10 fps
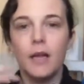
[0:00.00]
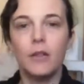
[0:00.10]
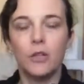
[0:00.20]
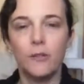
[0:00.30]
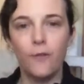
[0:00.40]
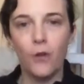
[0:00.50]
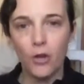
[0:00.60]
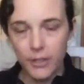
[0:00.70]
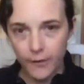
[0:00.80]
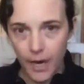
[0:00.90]
in those
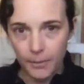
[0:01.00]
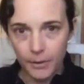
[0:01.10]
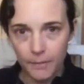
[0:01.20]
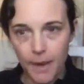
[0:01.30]
first couple of